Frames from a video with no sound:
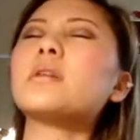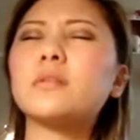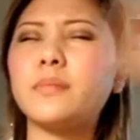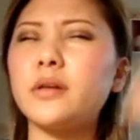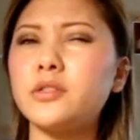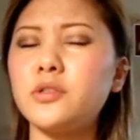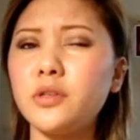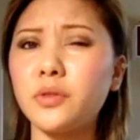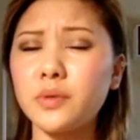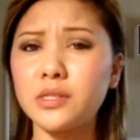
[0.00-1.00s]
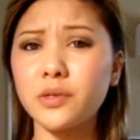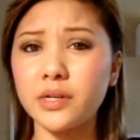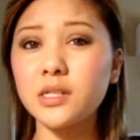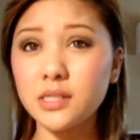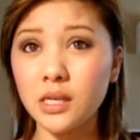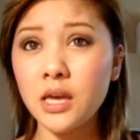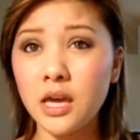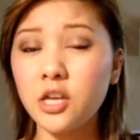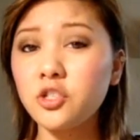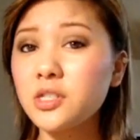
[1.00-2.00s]
About 2 to 3 squirts.
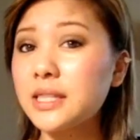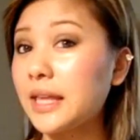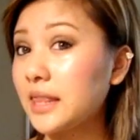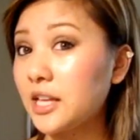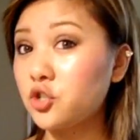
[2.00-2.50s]
And just let that